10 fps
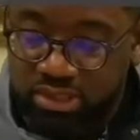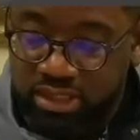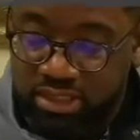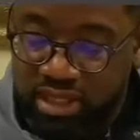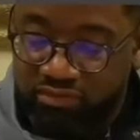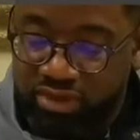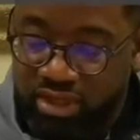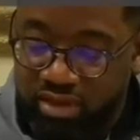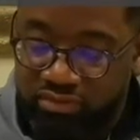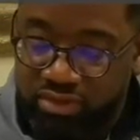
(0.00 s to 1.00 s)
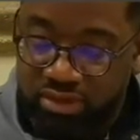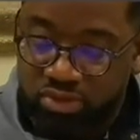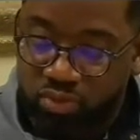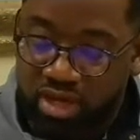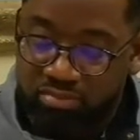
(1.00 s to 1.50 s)
Then David comforted his
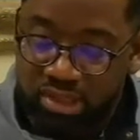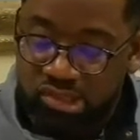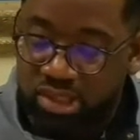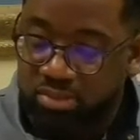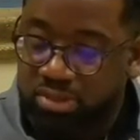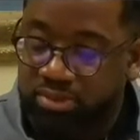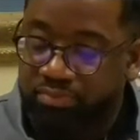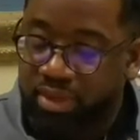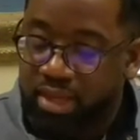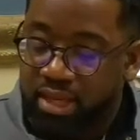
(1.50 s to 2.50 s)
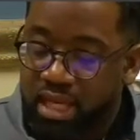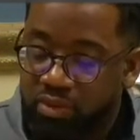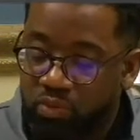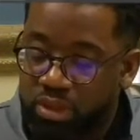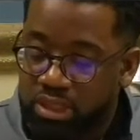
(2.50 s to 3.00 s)
wife Bathsheba and
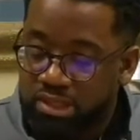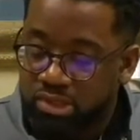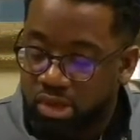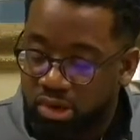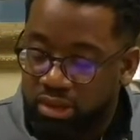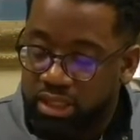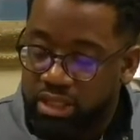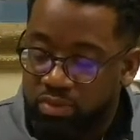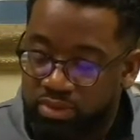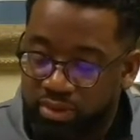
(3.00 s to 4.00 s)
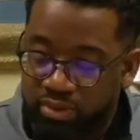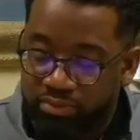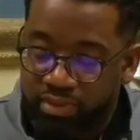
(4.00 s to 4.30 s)
went into her and lay with her.